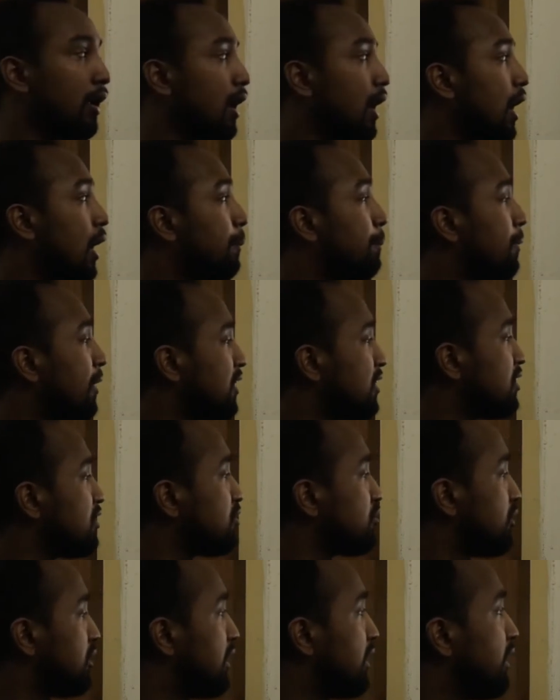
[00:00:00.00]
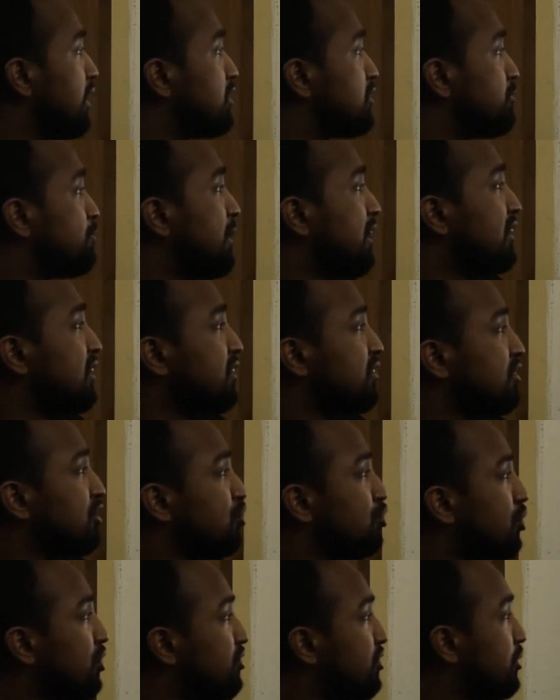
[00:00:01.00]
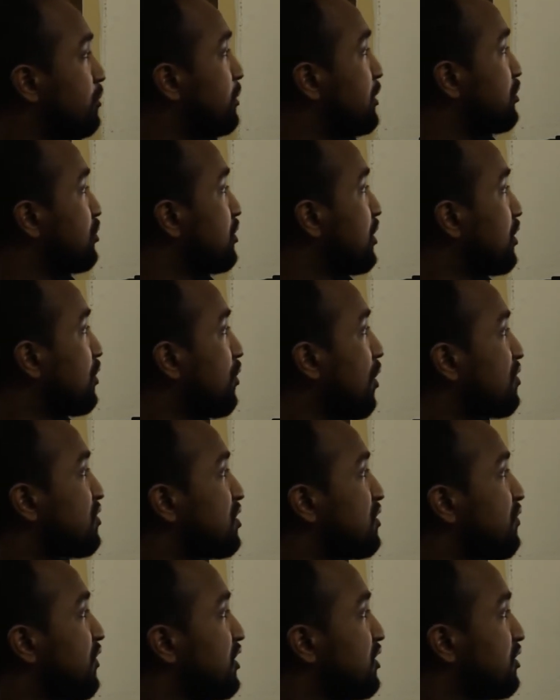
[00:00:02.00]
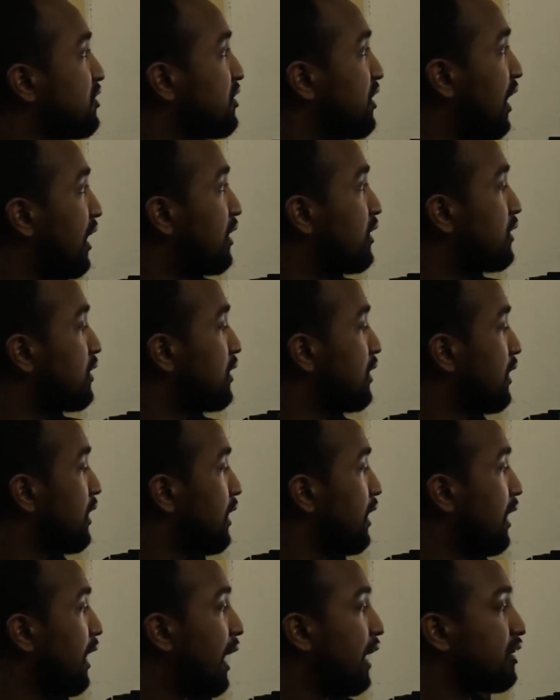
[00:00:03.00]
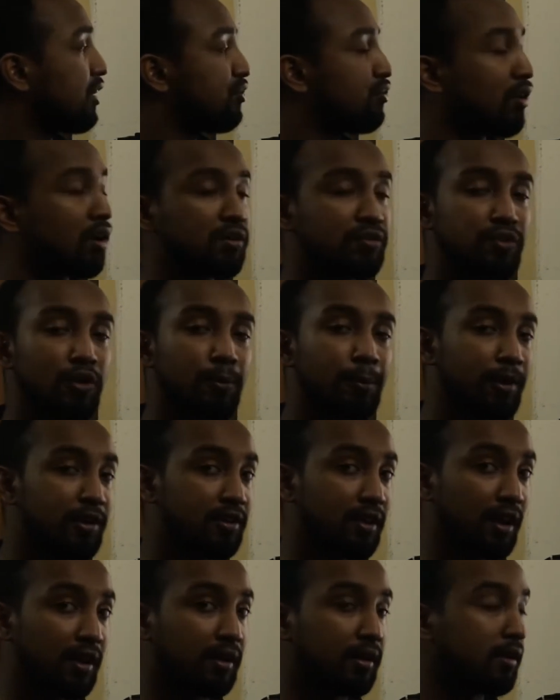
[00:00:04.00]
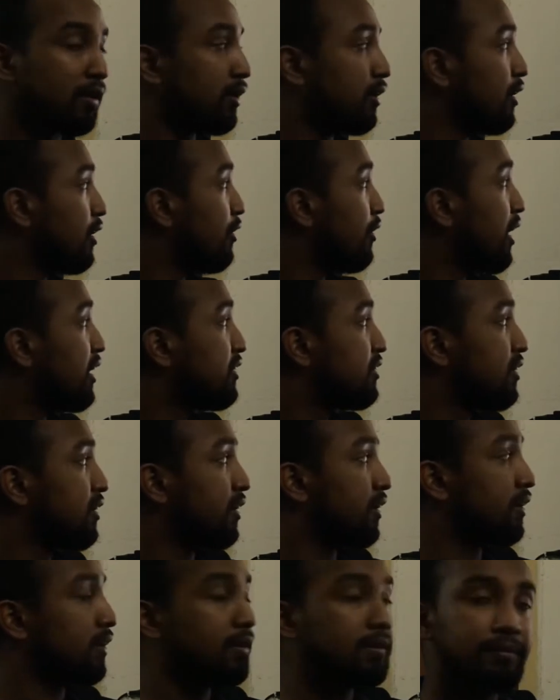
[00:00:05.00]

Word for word: A Buchholz Relay is mainly situated between a conservator tank and a transformer tank, right here.